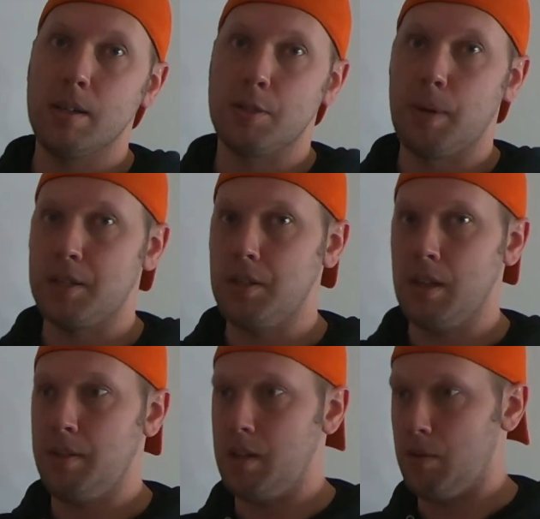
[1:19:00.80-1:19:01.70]
especially
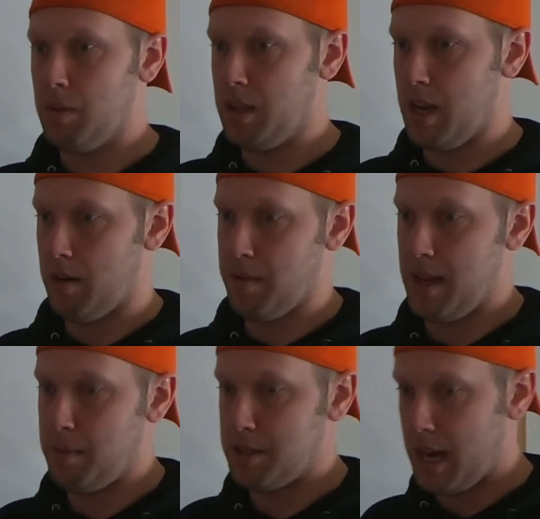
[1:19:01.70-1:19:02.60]
if you don't really care for
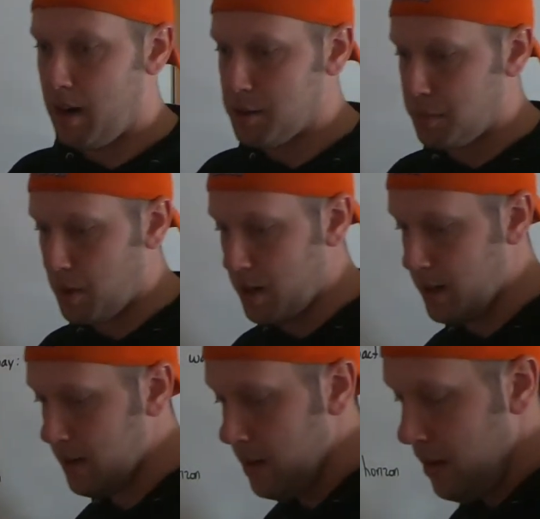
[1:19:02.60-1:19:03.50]
that much algebra